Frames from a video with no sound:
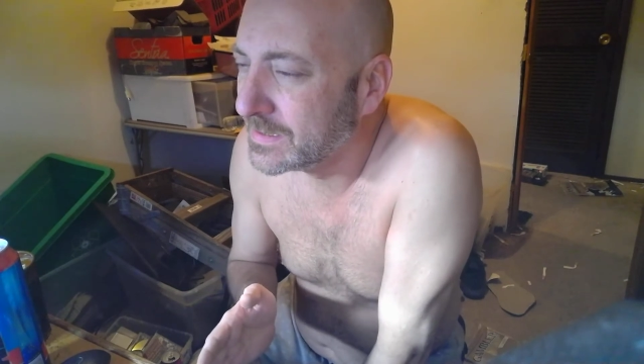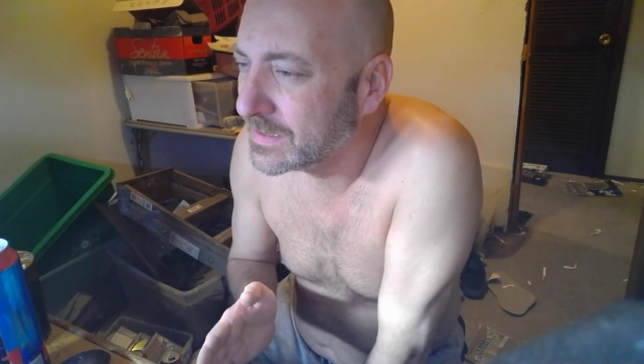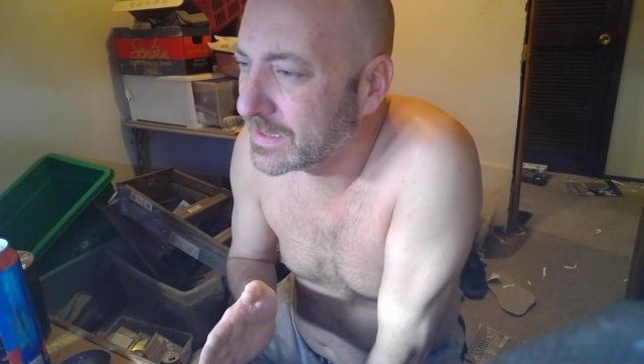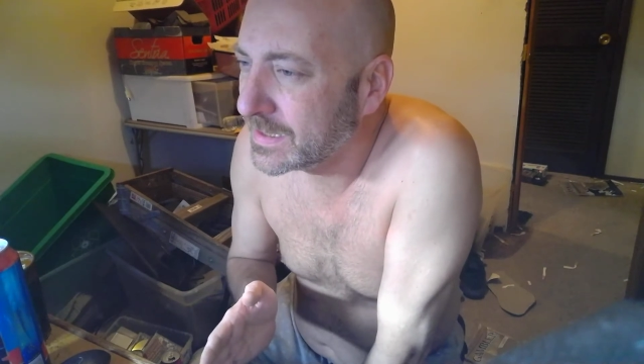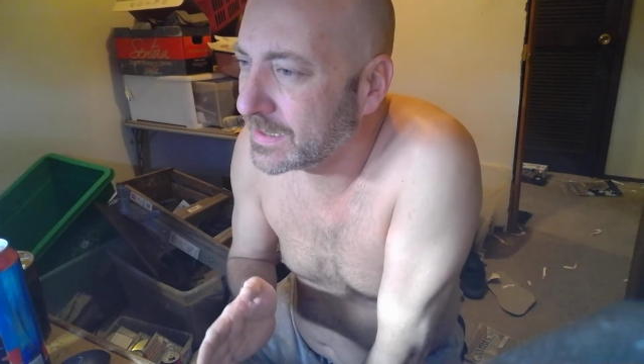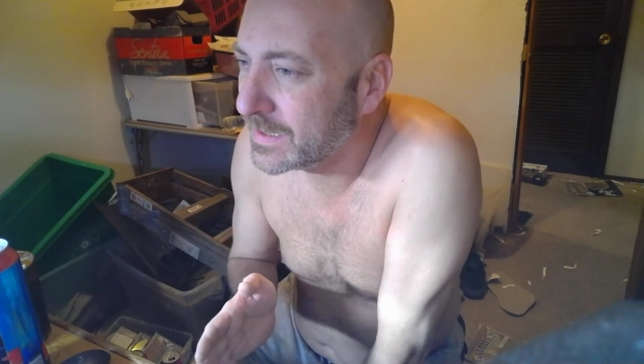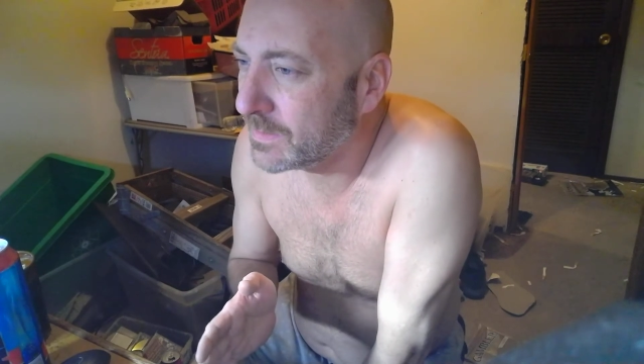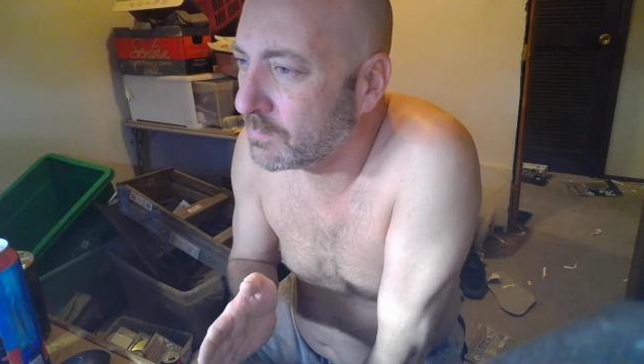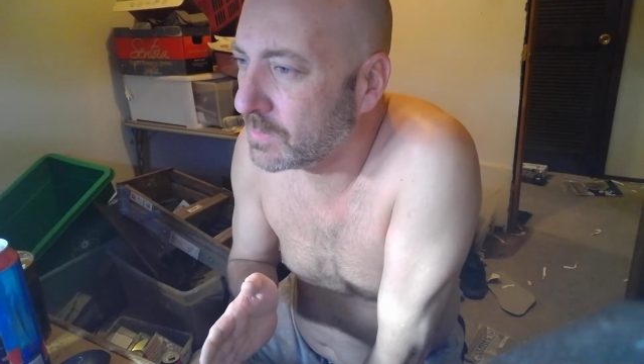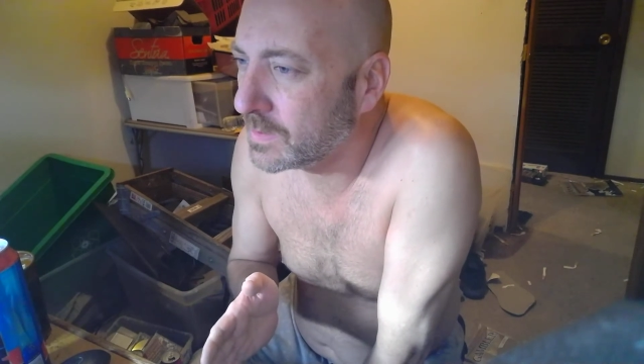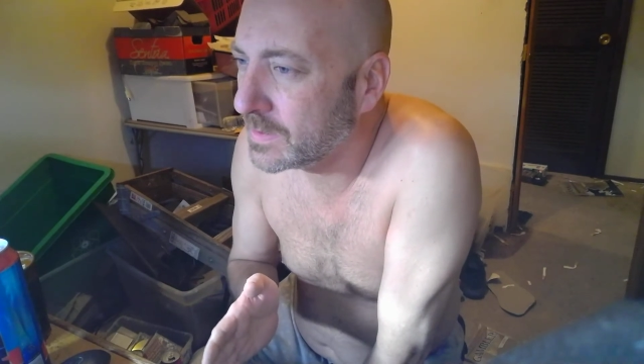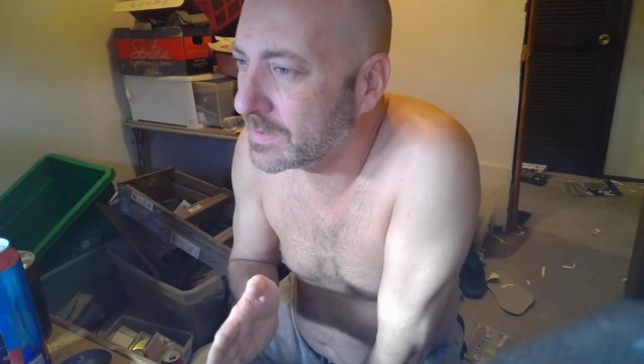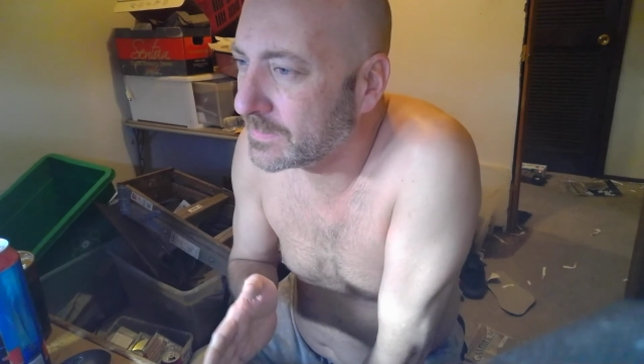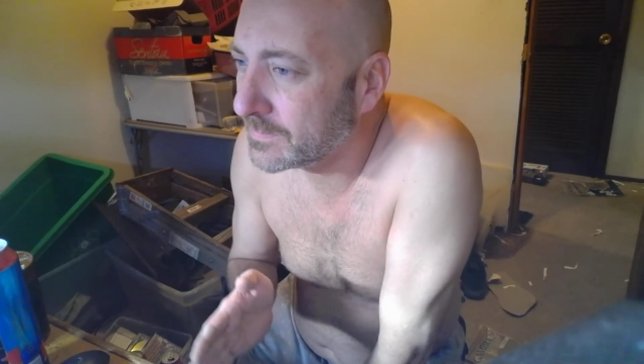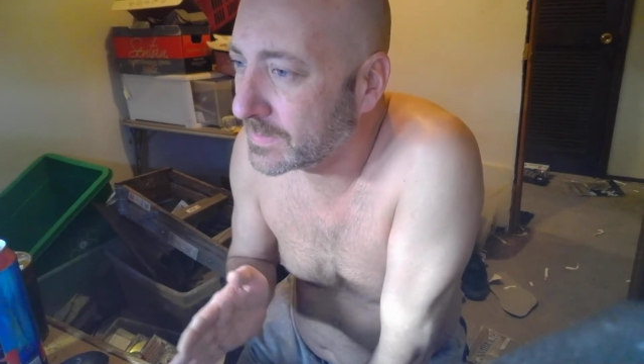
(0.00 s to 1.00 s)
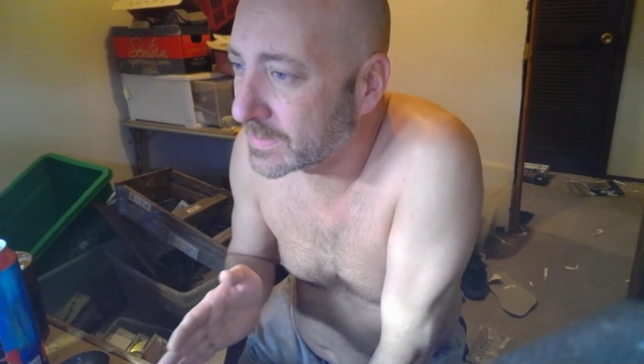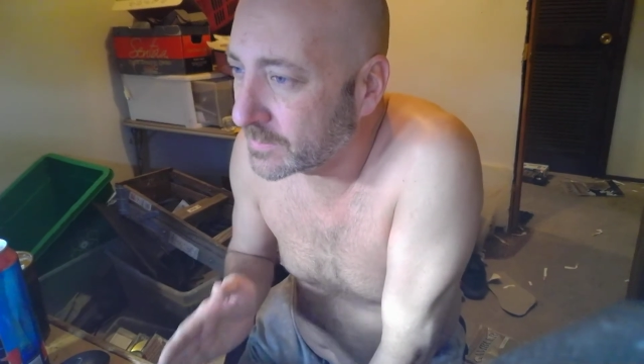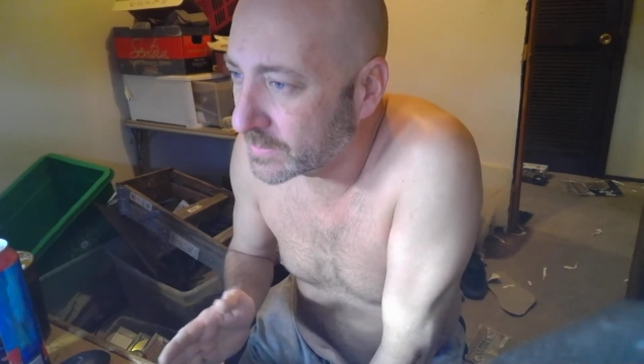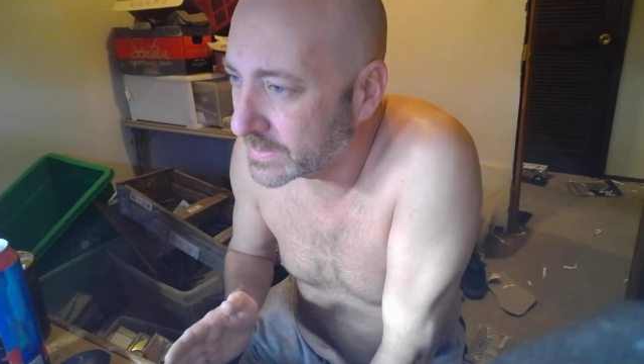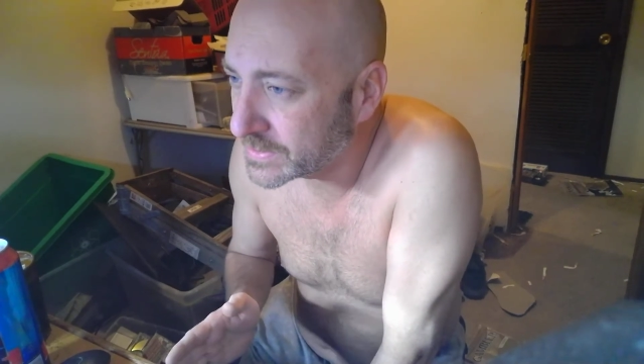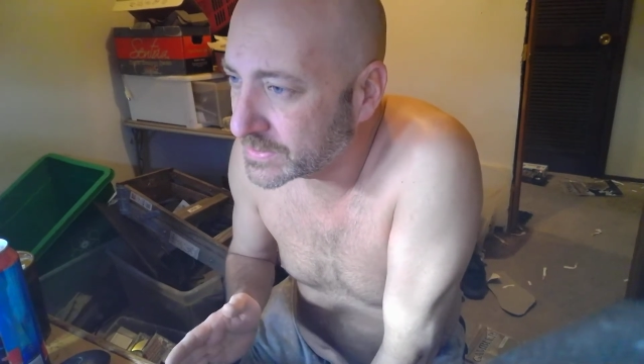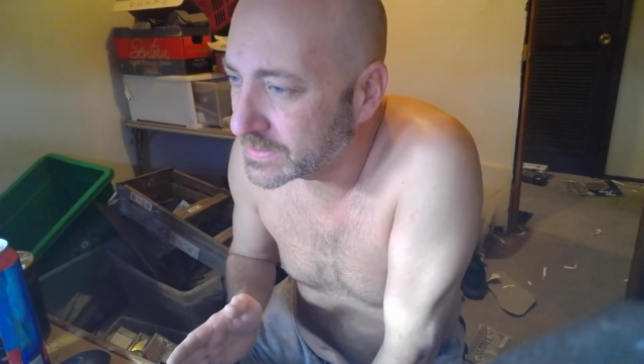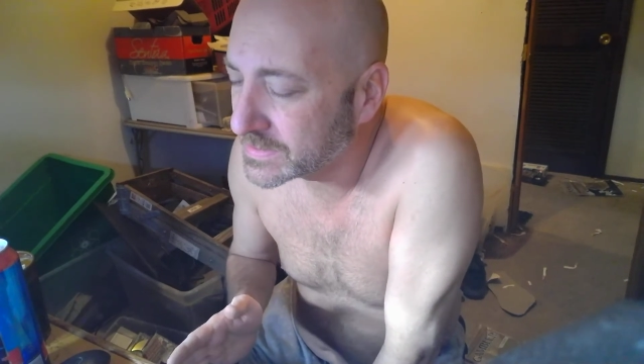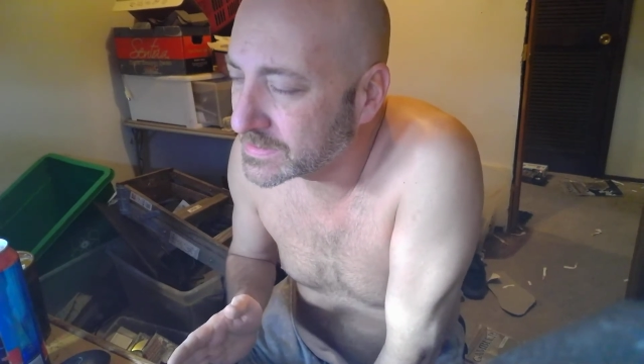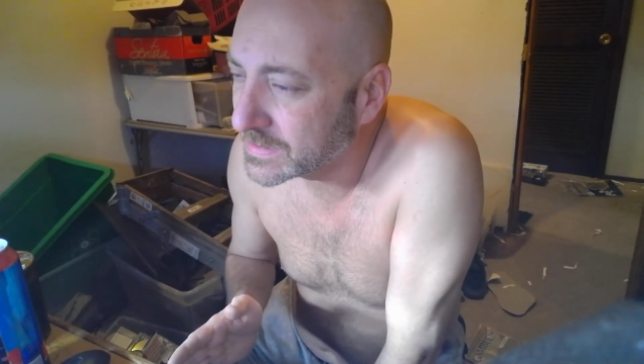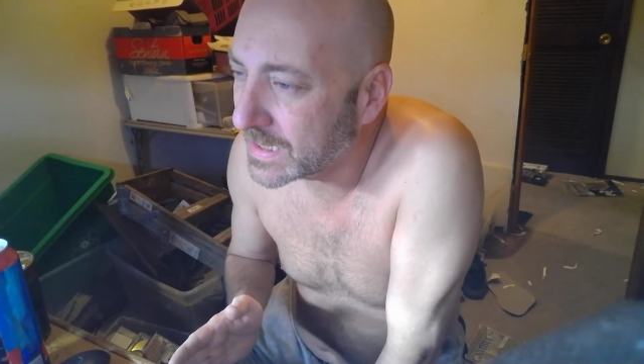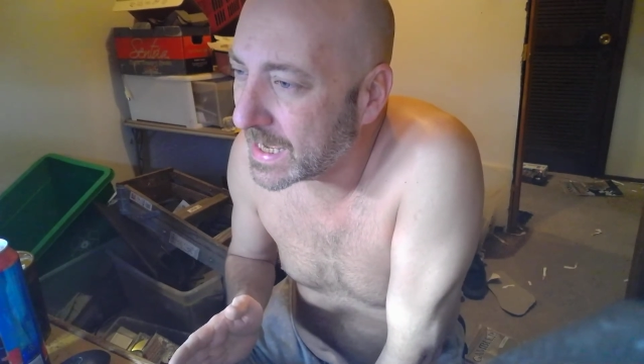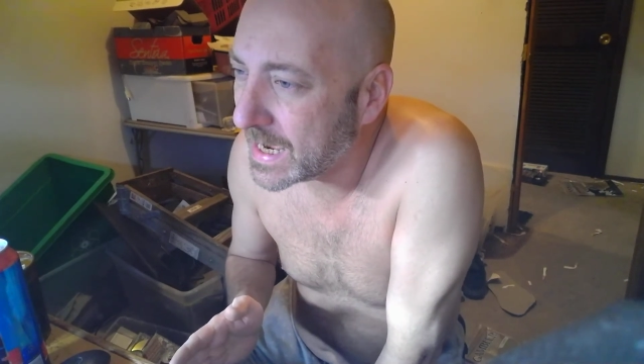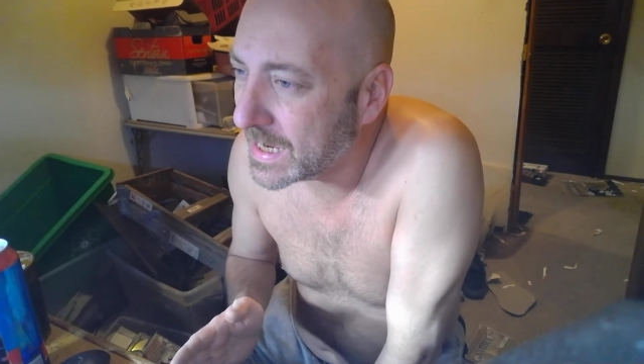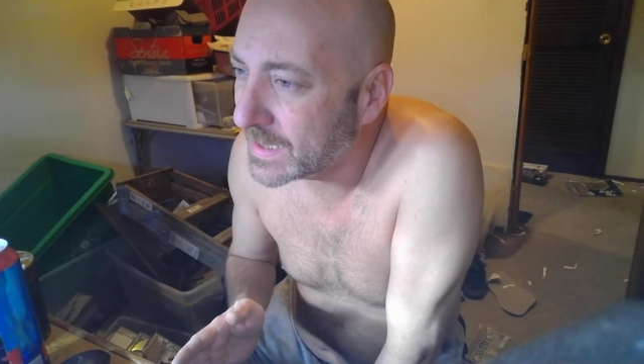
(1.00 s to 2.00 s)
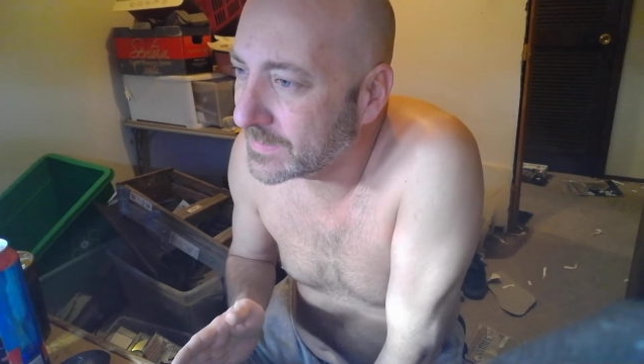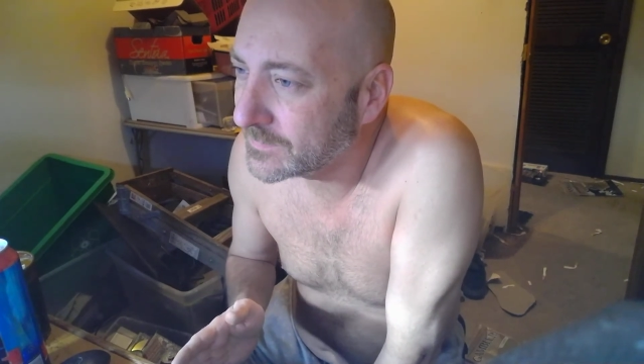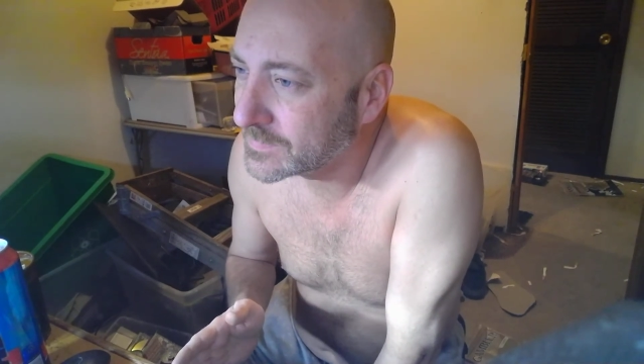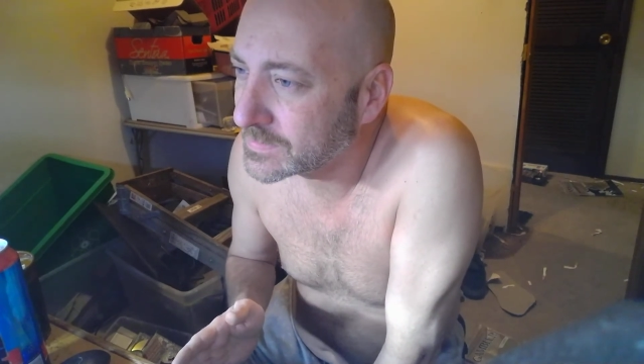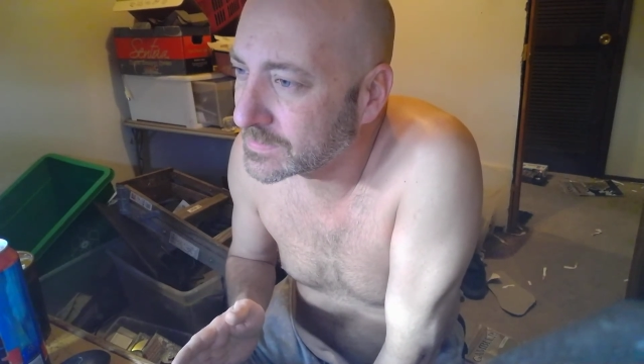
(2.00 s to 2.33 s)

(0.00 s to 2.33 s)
it, well, in Christians' lives,